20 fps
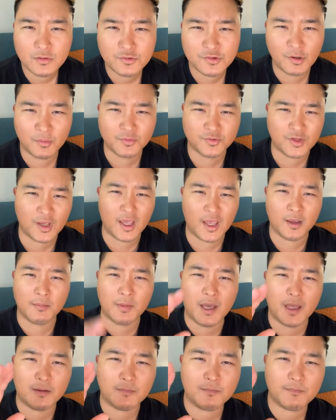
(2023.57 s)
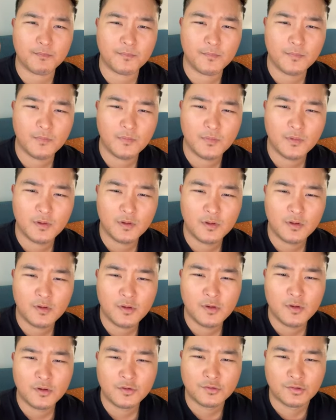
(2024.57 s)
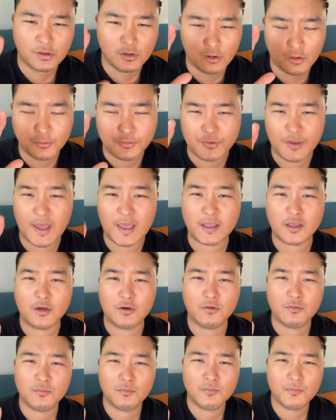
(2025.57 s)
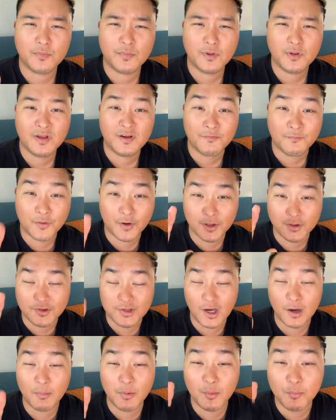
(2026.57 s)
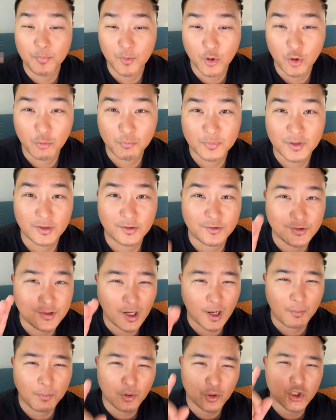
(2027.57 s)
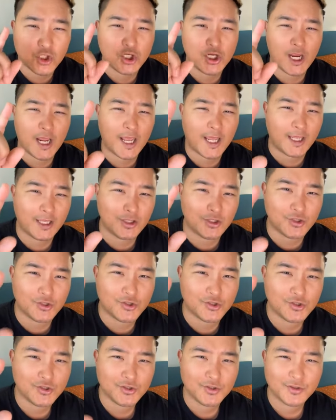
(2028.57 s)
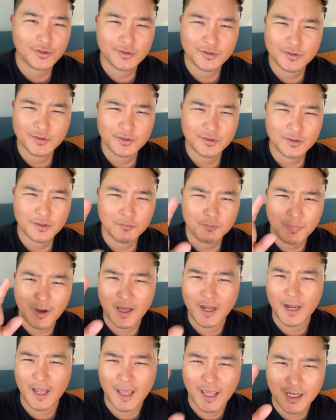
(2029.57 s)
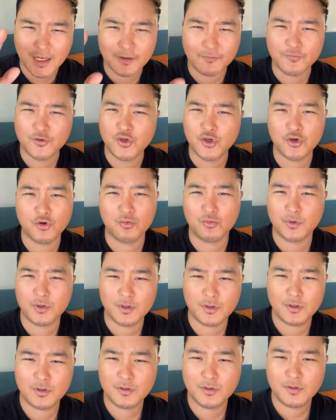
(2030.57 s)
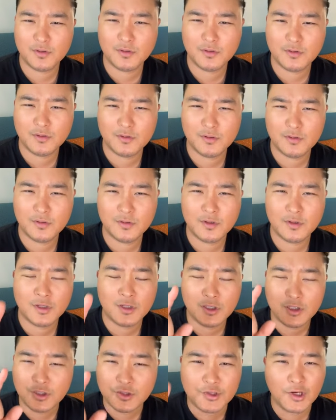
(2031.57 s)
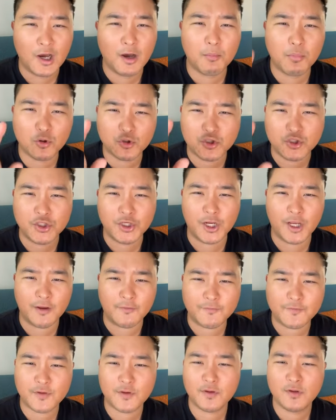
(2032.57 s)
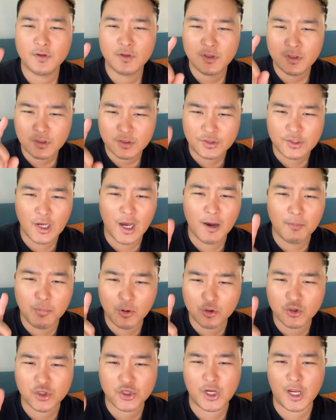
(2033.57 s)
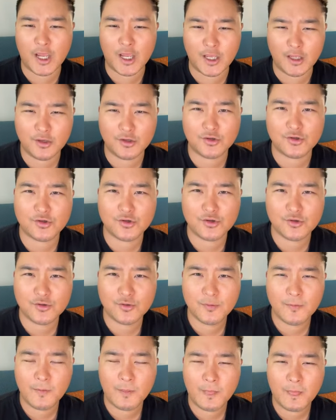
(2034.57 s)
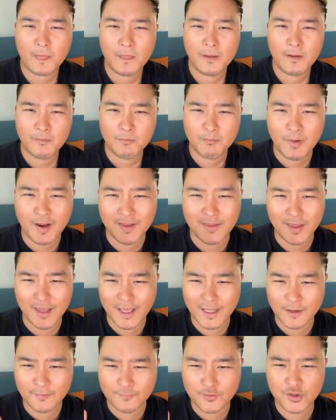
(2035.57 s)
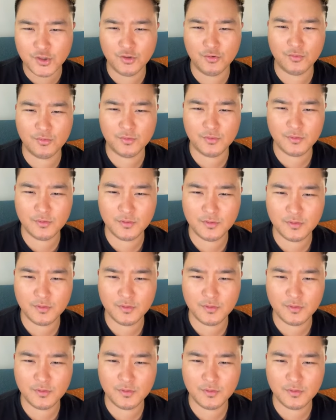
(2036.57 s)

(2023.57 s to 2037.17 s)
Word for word: Someone say amen. So Lord, thank you for the double boom, the double change by the end of June. Double shift, double change by the end of June.